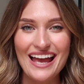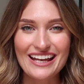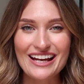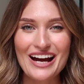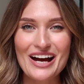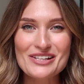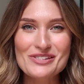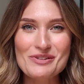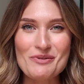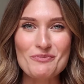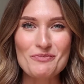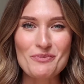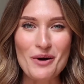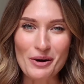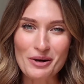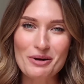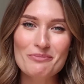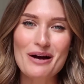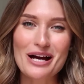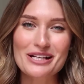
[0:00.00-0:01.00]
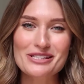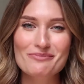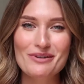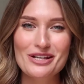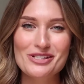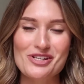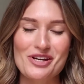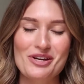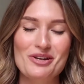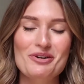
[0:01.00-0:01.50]
Hey guys, welcome back to
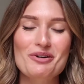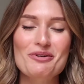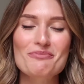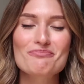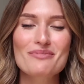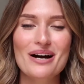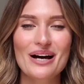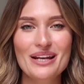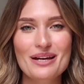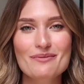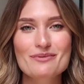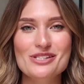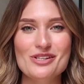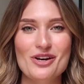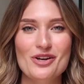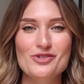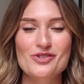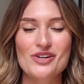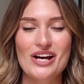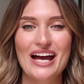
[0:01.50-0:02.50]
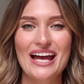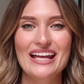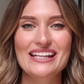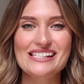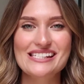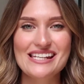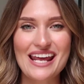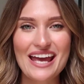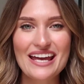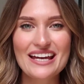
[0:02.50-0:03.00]
my channel. My name is Andra and
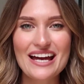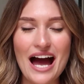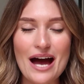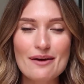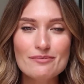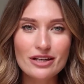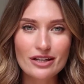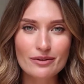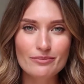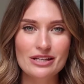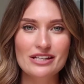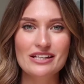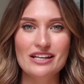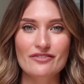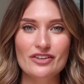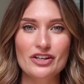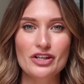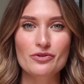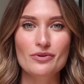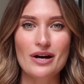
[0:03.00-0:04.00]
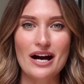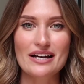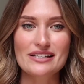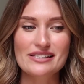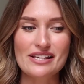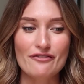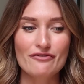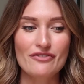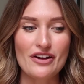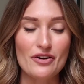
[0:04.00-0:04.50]
today I'm going to be giving you
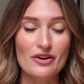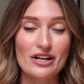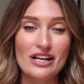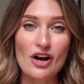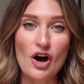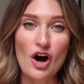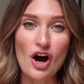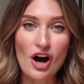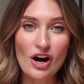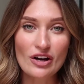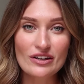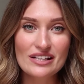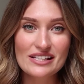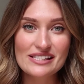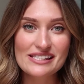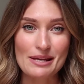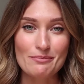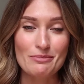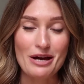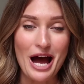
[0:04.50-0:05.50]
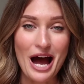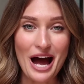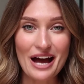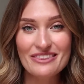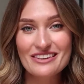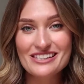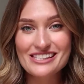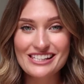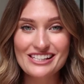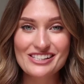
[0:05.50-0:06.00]
guys a very honest and
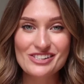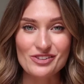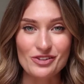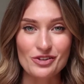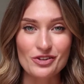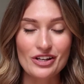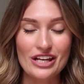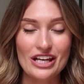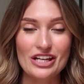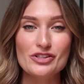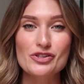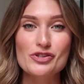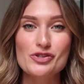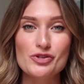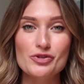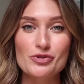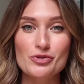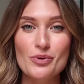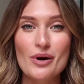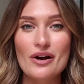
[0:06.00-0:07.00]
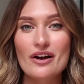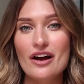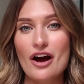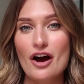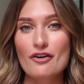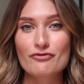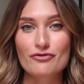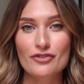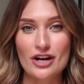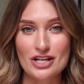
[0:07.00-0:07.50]
behind the scenes look into
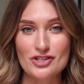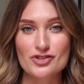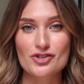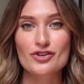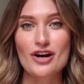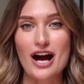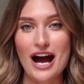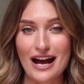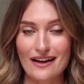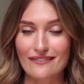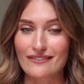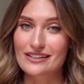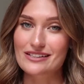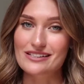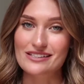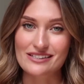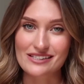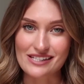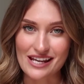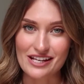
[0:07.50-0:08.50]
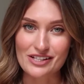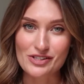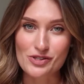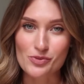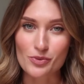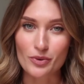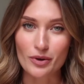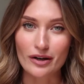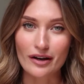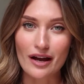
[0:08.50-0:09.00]
a Fraser Island day
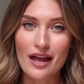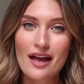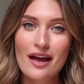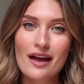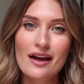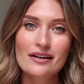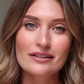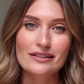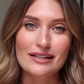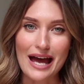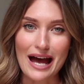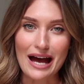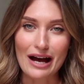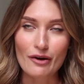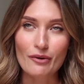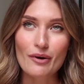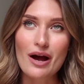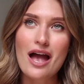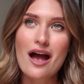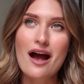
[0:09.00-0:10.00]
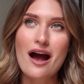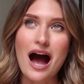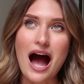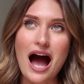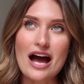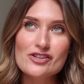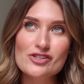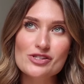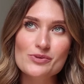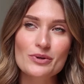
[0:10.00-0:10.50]
tour. Now,
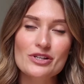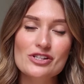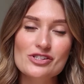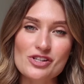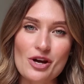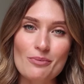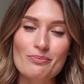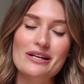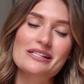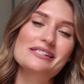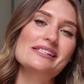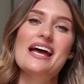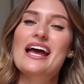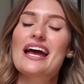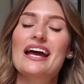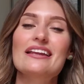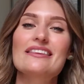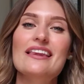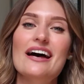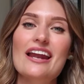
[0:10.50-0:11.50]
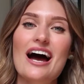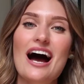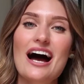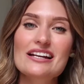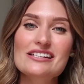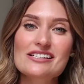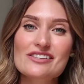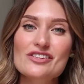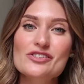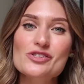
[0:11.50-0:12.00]
I just want to start by saying that
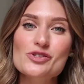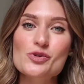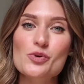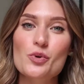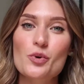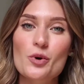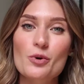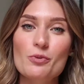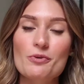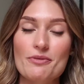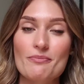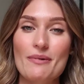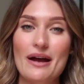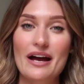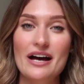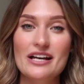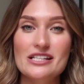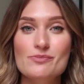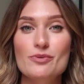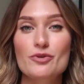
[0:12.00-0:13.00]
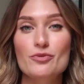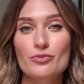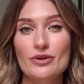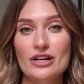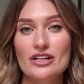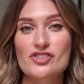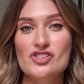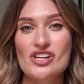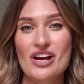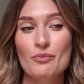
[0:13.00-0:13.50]
I did this tour with my husband
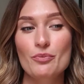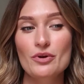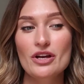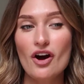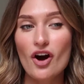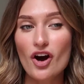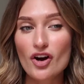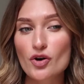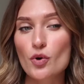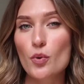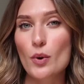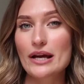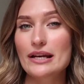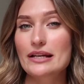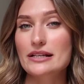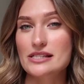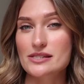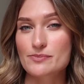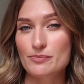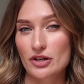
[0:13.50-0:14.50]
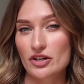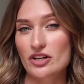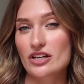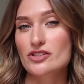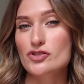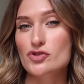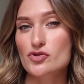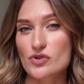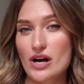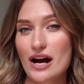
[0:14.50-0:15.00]
Rich and we are quite
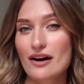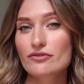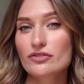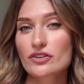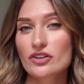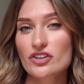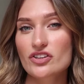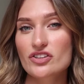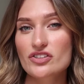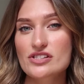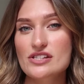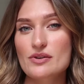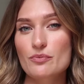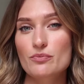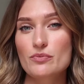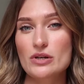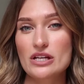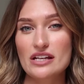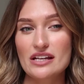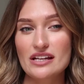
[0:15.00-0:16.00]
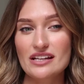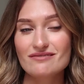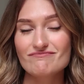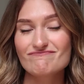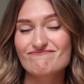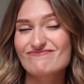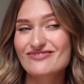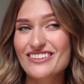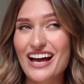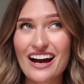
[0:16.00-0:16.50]
experienced travelers. 9
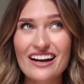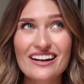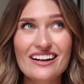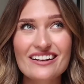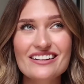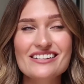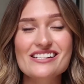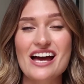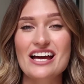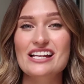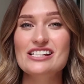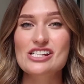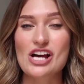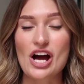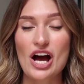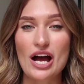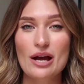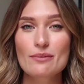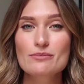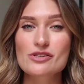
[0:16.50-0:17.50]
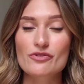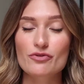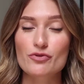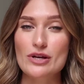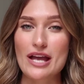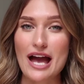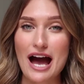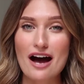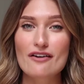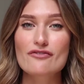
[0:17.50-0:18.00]
out of 10 times, if
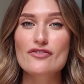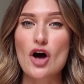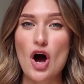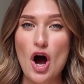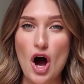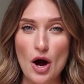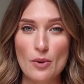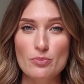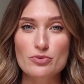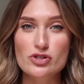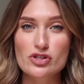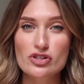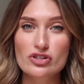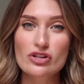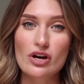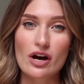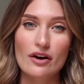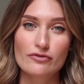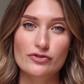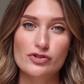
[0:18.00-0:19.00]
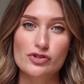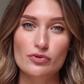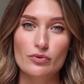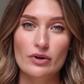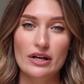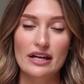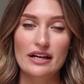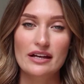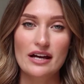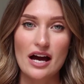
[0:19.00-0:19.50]
we have the option of
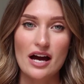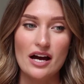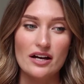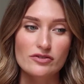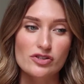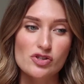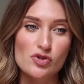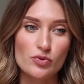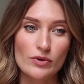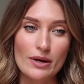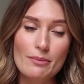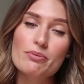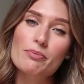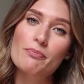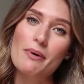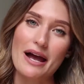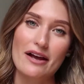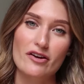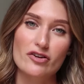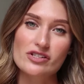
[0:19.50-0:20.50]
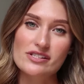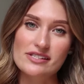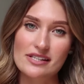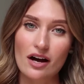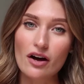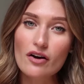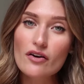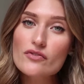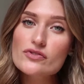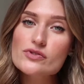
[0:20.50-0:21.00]
doing a trip by
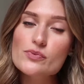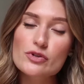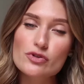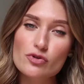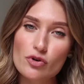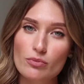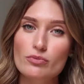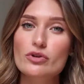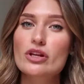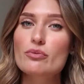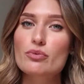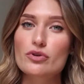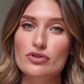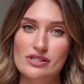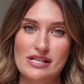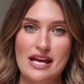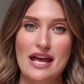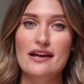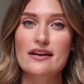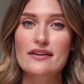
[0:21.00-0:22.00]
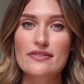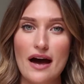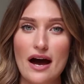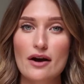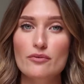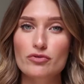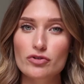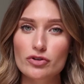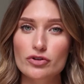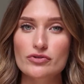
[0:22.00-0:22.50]
ourselves, we normally will take
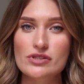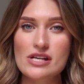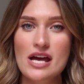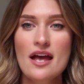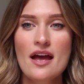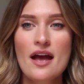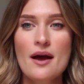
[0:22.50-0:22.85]
that route.